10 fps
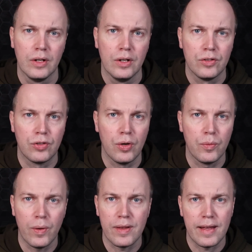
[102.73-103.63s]
So
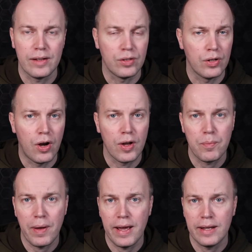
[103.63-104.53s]
whether that is an
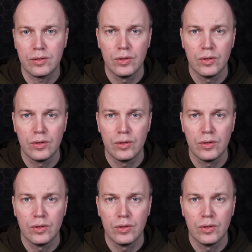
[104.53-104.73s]
iPad